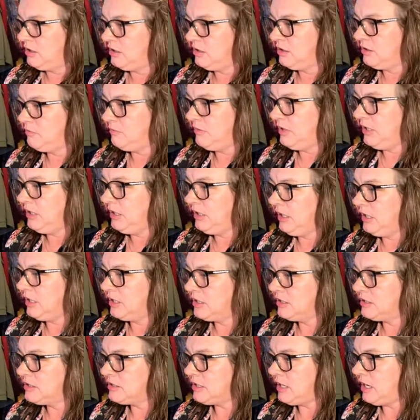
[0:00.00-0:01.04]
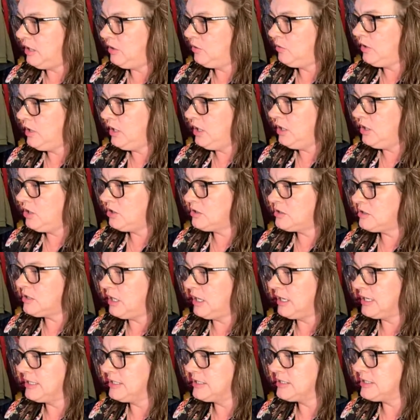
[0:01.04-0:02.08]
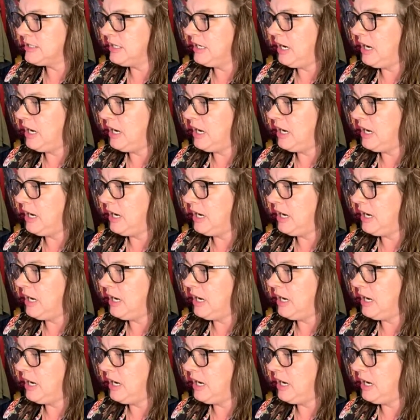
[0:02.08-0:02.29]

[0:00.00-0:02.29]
Let me get us on here so I can see